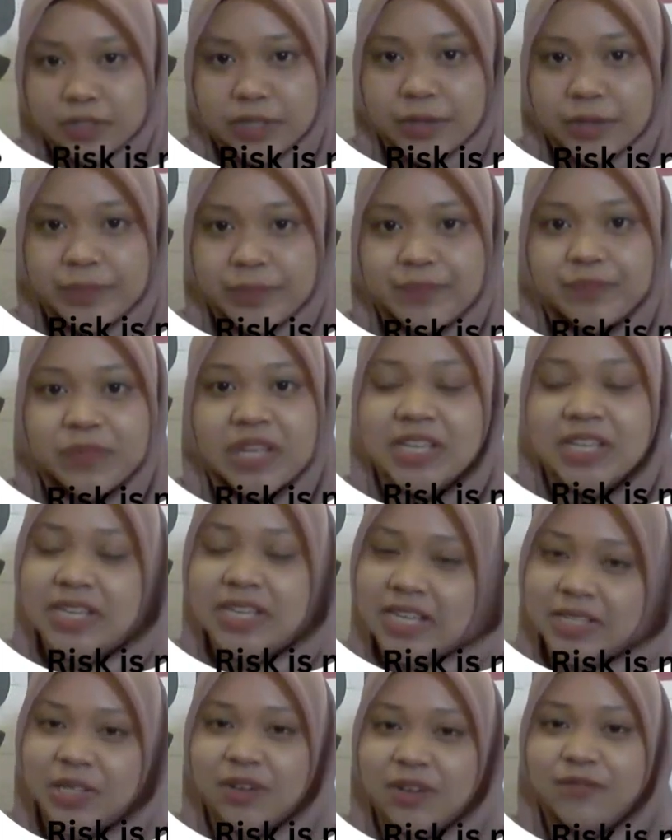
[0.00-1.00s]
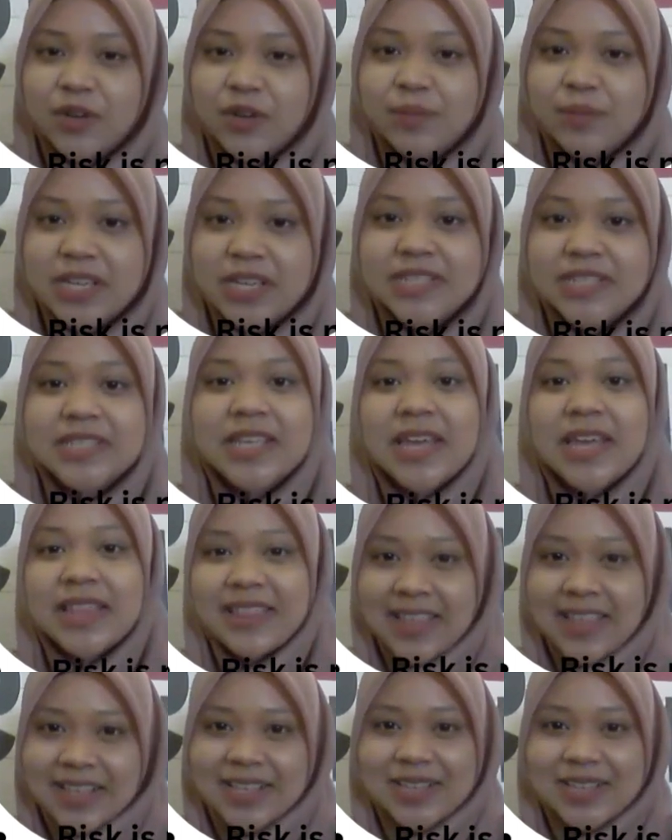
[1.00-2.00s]
or not. That's all from
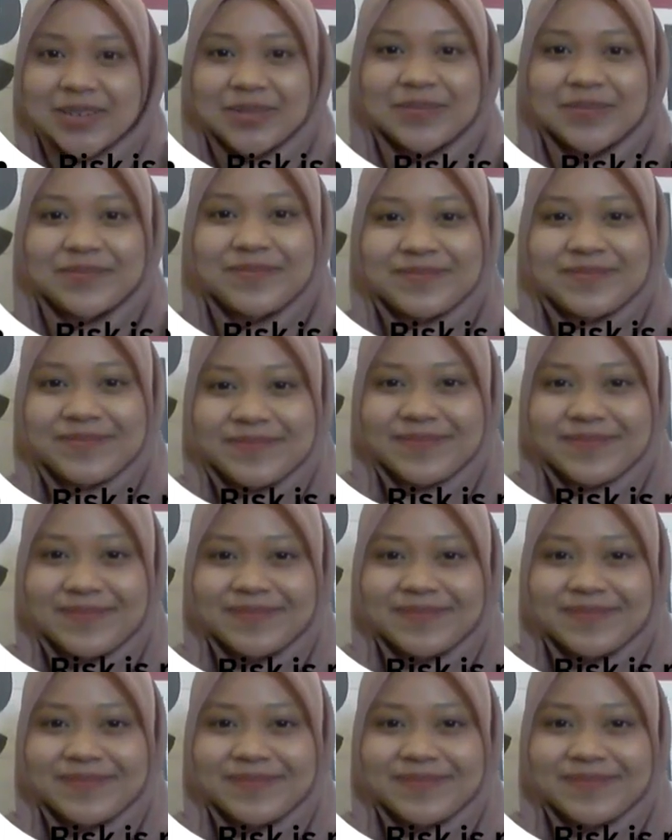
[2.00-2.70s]
us. Thank you.